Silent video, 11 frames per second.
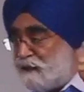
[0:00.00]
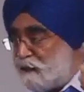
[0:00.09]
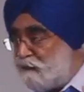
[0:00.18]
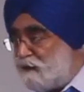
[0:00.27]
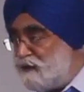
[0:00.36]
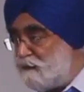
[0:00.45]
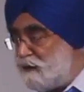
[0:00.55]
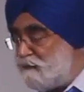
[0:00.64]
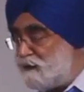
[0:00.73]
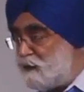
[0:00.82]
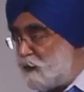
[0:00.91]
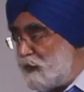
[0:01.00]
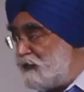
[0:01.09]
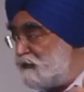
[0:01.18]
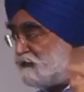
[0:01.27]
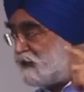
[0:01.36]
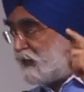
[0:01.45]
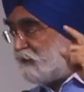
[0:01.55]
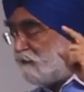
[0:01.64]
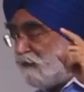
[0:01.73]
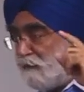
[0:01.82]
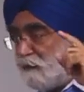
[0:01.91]
The first wave is okay, the second
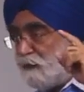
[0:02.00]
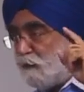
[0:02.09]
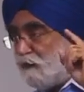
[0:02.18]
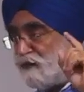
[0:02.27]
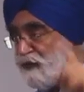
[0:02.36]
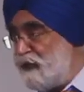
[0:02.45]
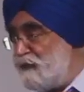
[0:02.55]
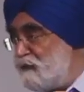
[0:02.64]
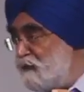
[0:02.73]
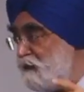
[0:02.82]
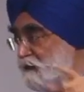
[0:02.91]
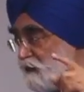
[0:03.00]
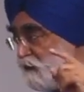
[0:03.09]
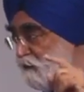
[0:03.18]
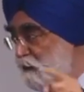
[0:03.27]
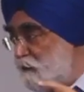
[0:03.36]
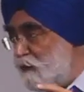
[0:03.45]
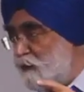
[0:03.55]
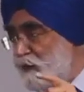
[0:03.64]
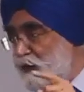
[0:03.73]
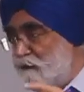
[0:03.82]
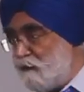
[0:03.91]
will be the most lethal, the third will be
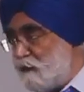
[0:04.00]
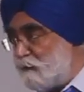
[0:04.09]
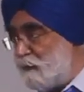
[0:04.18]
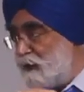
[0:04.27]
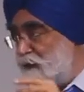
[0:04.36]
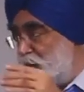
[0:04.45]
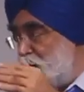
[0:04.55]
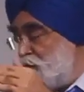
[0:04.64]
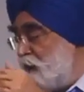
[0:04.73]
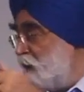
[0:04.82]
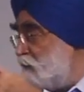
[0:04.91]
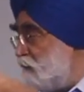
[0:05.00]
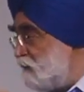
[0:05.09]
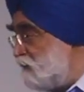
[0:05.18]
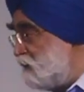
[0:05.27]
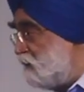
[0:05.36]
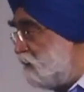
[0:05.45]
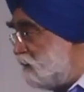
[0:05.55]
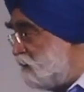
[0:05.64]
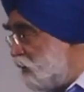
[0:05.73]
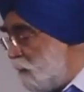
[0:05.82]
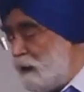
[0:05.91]
okay, fourth peter down, fifth
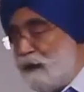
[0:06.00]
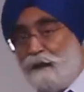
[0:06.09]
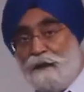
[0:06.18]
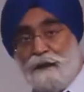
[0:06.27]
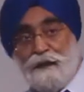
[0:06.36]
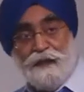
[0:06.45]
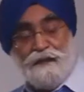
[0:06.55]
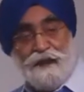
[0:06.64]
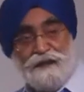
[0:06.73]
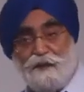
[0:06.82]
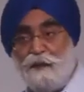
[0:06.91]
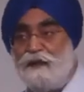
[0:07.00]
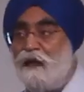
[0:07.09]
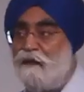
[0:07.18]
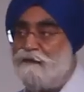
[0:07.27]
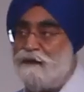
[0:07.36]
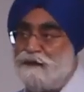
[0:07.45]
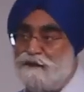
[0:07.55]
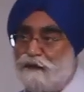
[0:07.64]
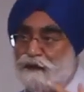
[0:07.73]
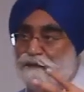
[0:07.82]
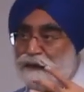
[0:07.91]
normal. It takes 2.5 years
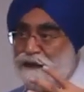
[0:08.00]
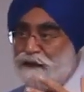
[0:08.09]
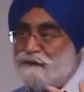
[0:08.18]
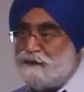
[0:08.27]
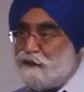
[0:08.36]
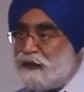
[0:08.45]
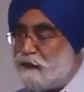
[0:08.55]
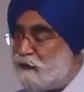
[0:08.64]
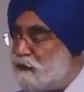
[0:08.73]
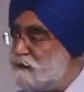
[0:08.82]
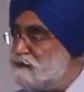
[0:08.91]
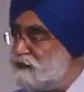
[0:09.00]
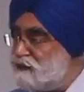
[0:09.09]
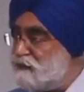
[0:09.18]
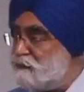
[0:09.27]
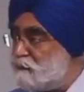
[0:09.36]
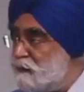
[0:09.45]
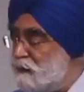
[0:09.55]
for the 5 waves to get out of the system.